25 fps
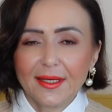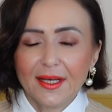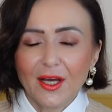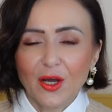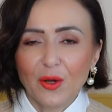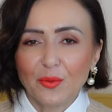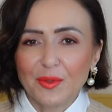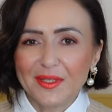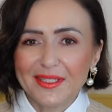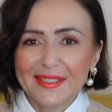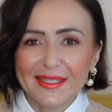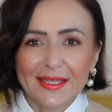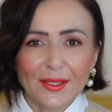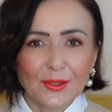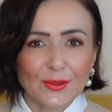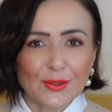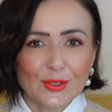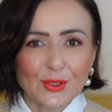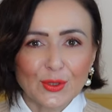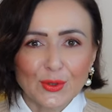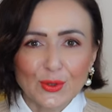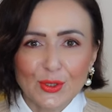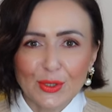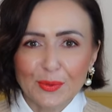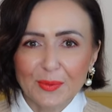obviously on
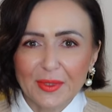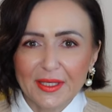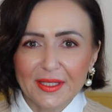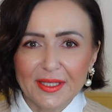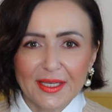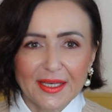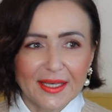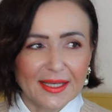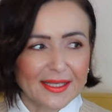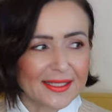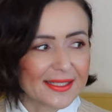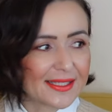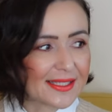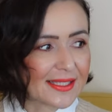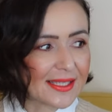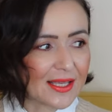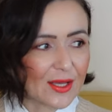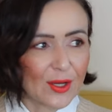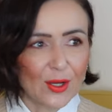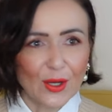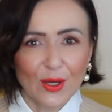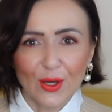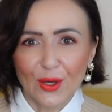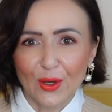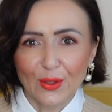social medias,
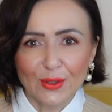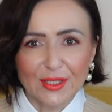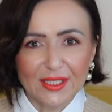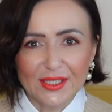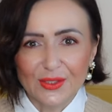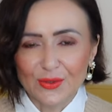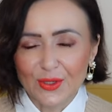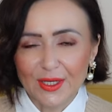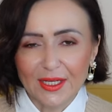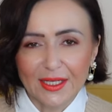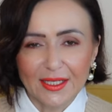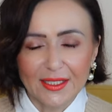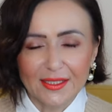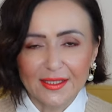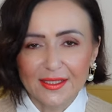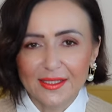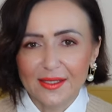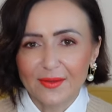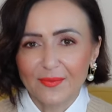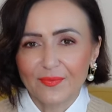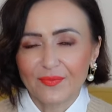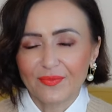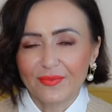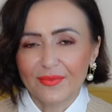on the streets,